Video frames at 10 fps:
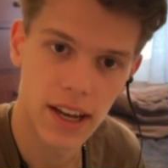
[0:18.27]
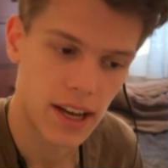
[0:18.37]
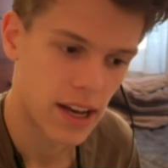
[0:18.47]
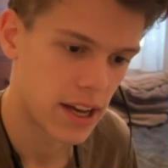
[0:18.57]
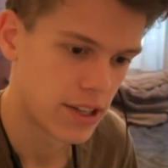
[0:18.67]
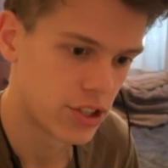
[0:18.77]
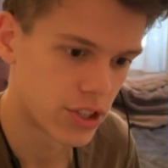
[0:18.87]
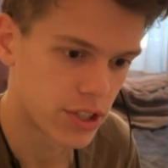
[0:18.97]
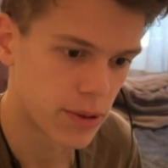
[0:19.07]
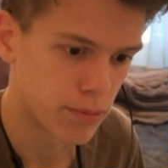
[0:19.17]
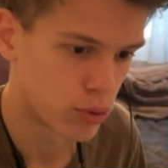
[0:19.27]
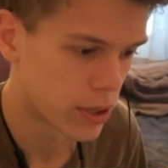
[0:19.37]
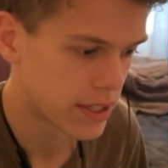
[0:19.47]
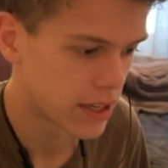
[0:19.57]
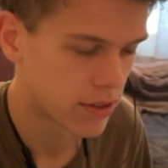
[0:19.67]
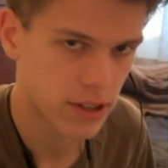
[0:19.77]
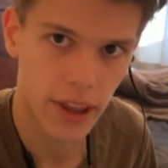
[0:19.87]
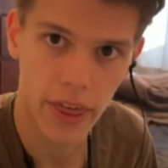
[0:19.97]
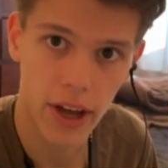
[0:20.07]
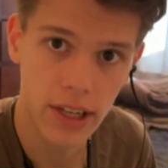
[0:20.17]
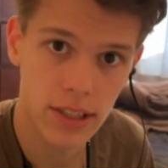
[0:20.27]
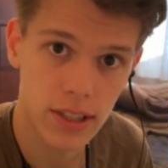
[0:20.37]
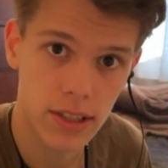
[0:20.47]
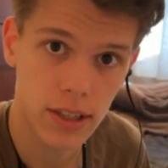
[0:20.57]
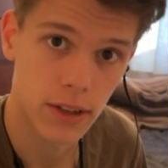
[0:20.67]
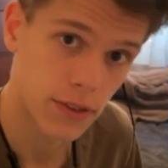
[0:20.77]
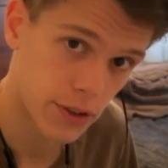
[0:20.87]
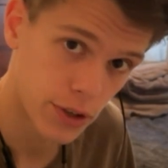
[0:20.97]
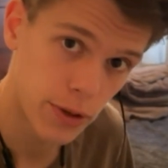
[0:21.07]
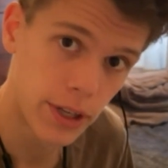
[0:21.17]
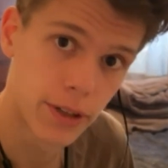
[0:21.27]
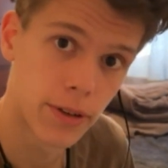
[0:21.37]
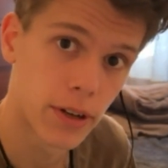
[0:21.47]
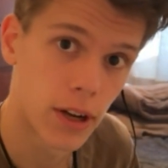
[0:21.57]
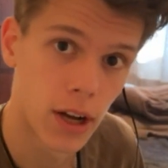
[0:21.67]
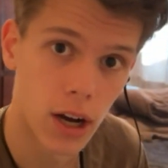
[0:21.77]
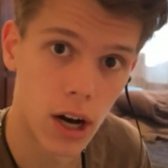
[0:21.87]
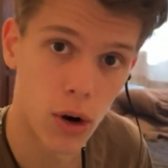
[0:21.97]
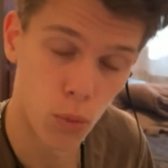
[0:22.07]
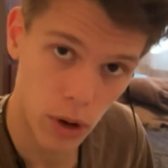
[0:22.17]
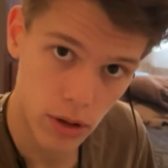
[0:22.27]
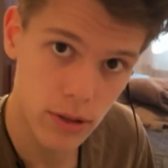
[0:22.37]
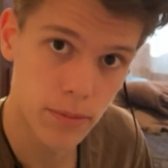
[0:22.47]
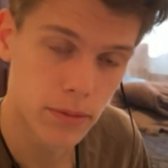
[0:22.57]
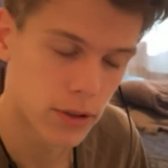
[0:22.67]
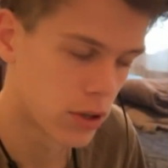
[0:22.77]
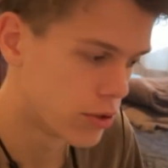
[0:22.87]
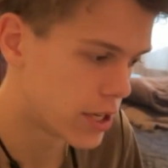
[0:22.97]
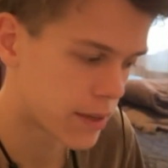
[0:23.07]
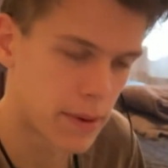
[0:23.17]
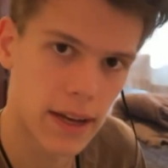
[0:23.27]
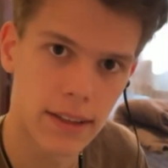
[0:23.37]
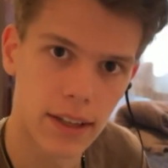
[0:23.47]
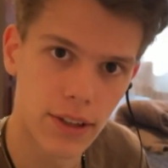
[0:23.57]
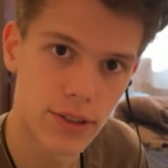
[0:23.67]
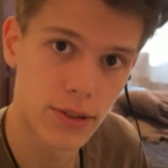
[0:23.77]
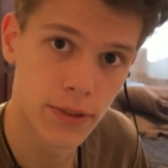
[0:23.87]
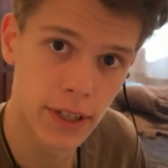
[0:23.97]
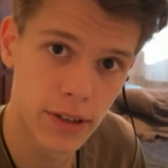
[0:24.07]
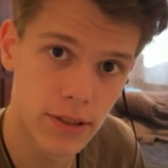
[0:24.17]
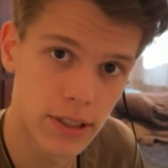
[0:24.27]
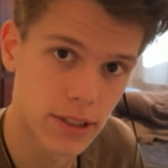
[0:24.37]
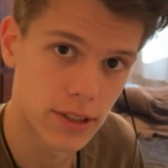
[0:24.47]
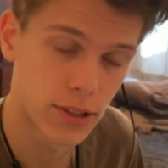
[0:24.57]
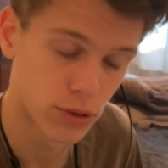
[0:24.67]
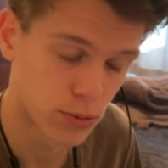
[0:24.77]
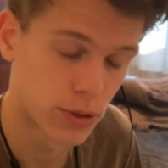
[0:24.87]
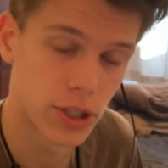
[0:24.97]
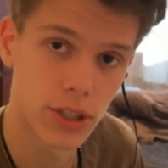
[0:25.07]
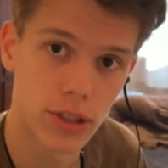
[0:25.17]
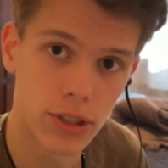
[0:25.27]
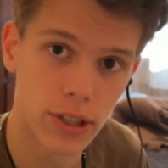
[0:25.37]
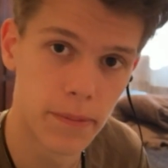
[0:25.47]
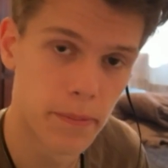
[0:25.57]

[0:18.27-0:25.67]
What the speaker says: and just break down on the thoughts. If you're new here, welcome. Go check back the other 2 videos, because those were just as good.